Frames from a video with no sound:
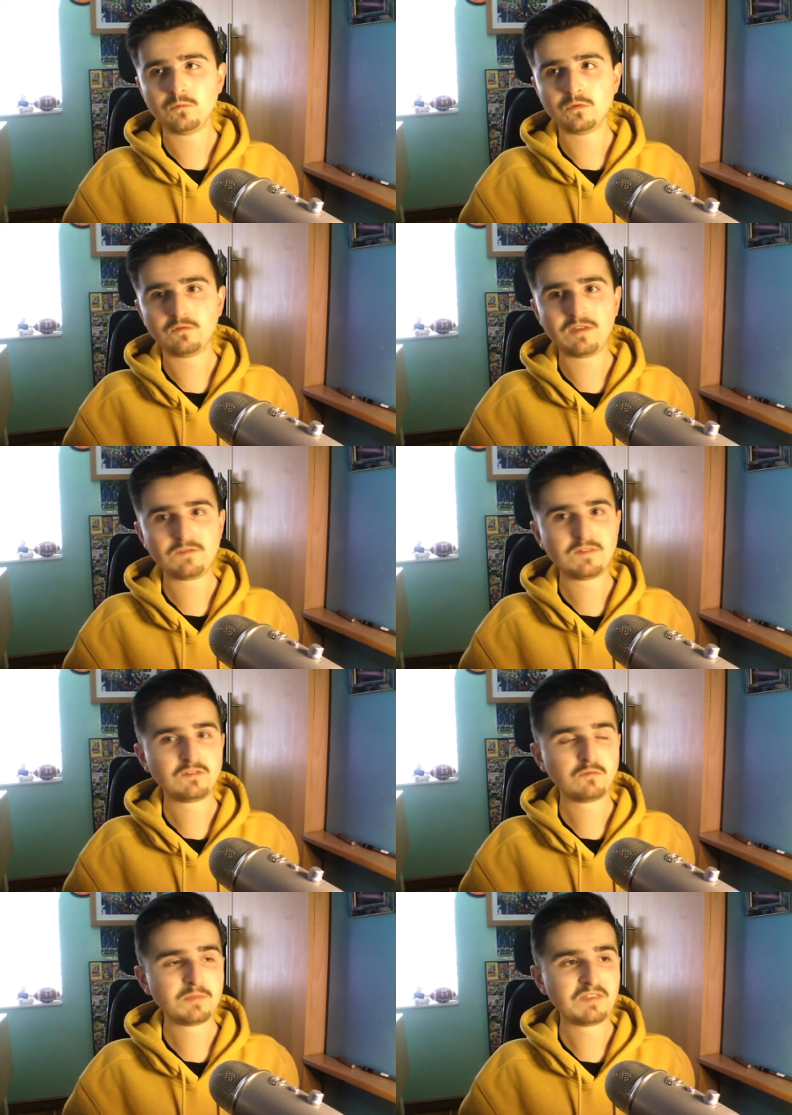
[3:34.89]
the great things
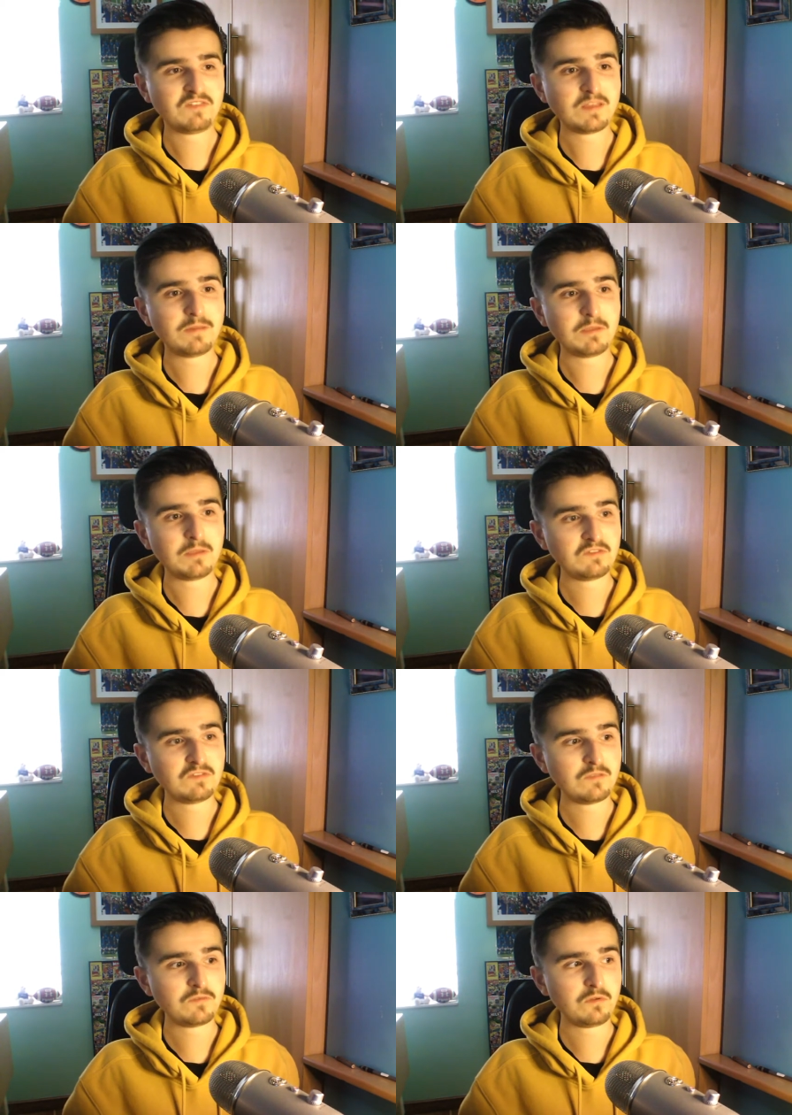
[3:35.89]
that were being said about me on
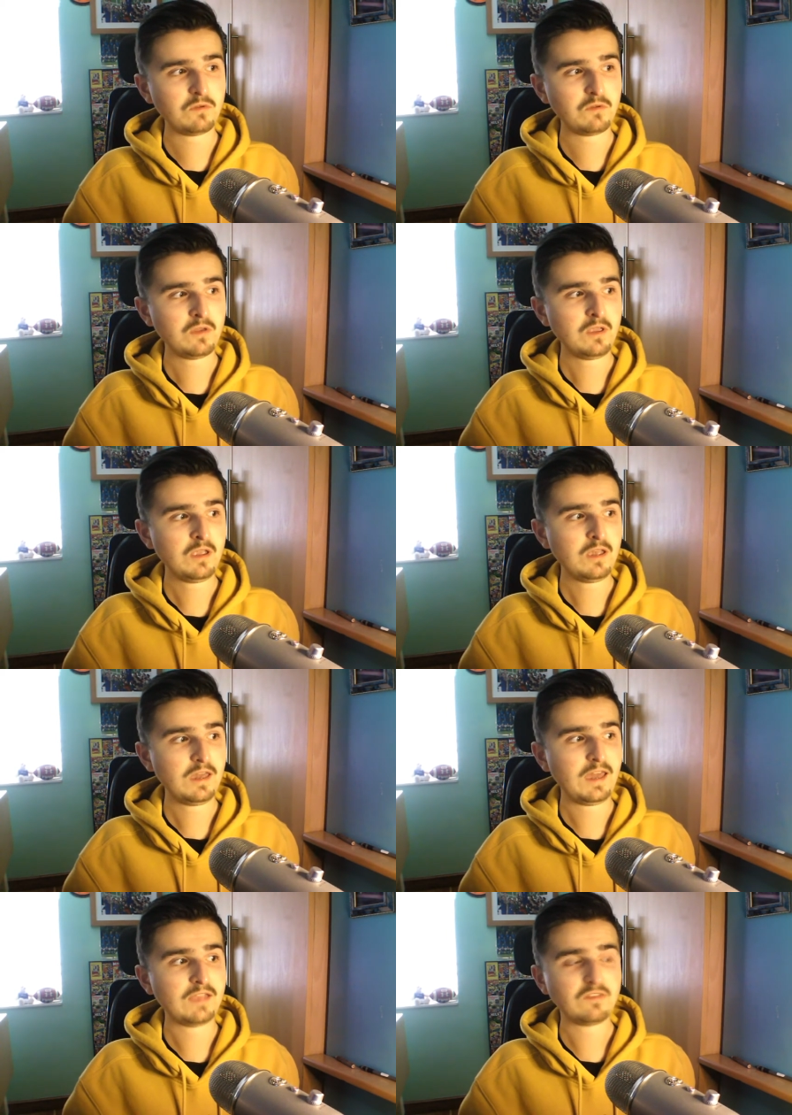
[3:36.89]
this interview
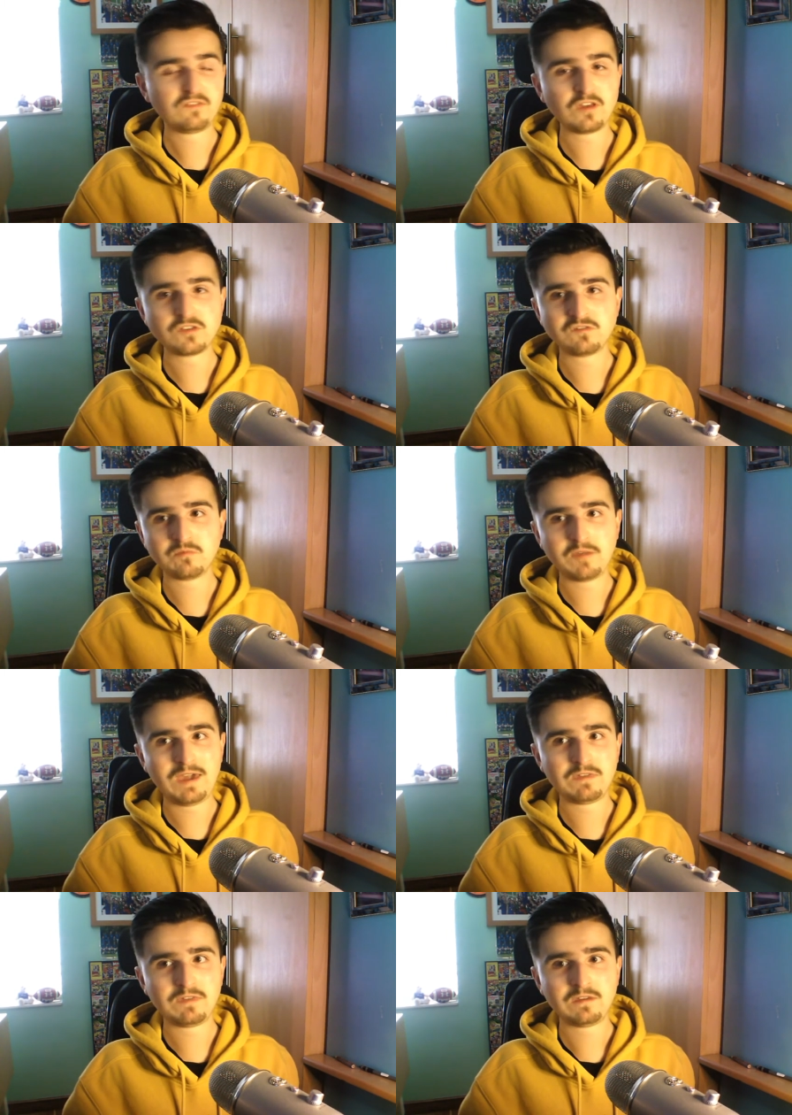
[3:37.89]
and discussions we were
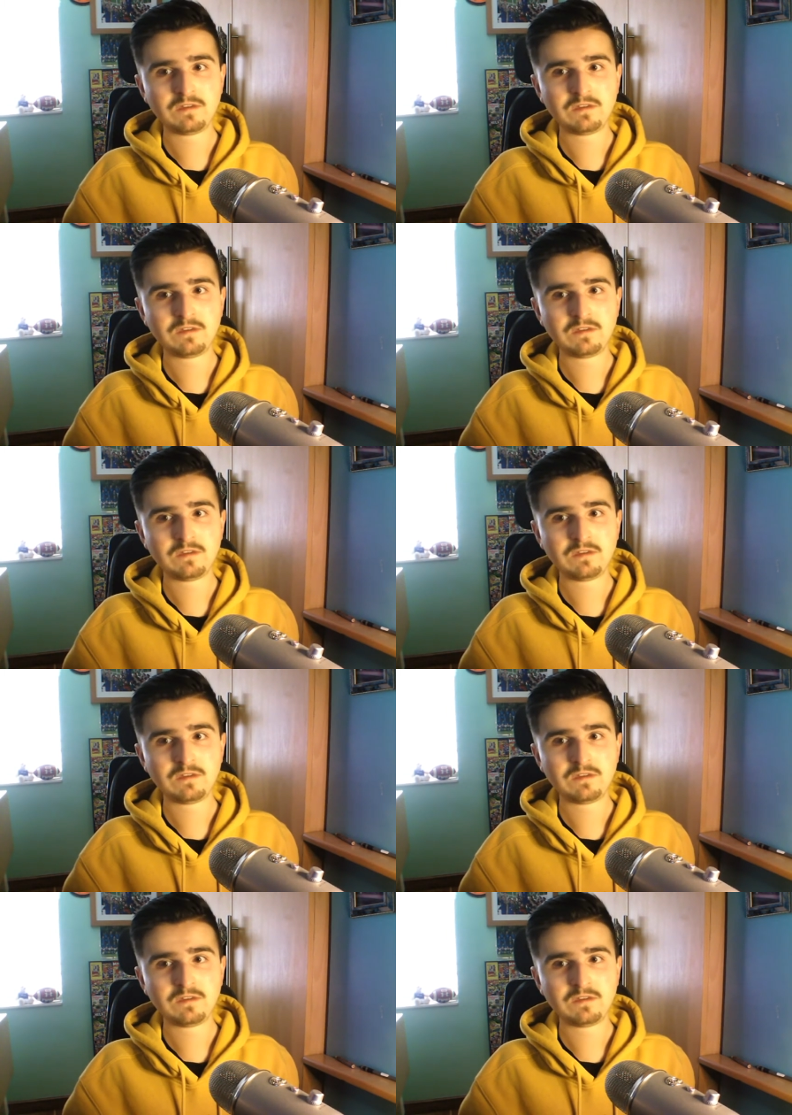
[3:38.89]
having.